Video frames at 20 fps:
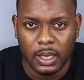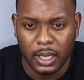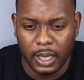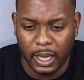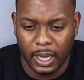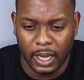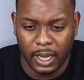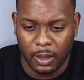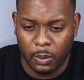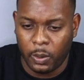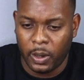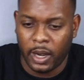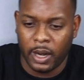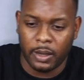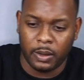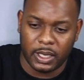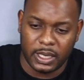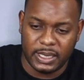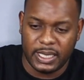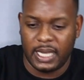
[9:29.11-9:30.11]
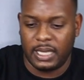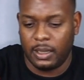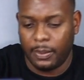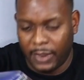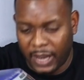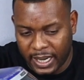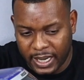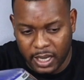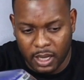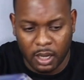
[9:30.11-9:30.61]
where I could take the
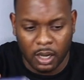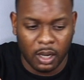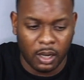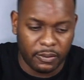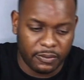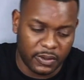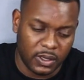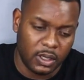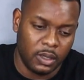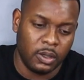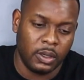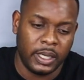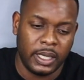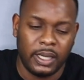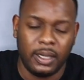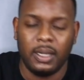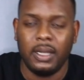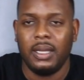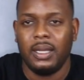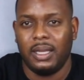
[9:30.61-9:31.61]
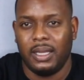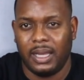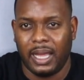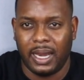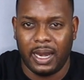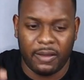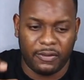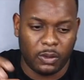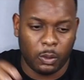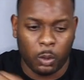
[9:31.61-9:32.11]
body off and not
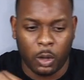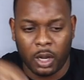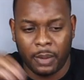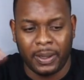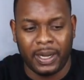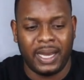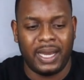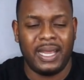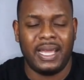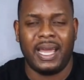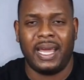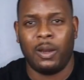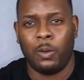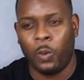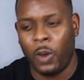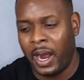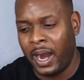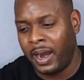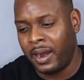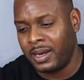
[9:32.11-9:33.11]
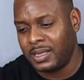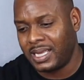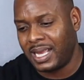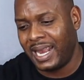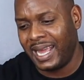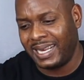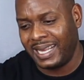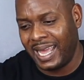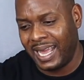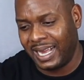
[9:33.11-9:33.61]
have to worry about any kind of wires. I
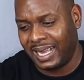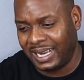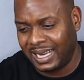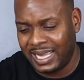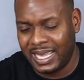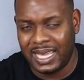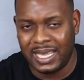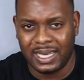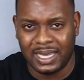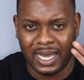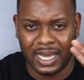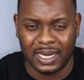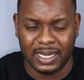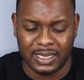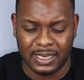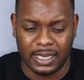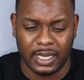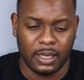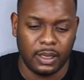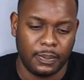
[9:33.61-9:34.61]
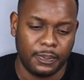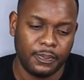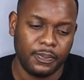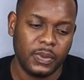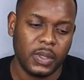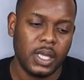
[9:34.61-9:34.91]
like that clean kind of setup.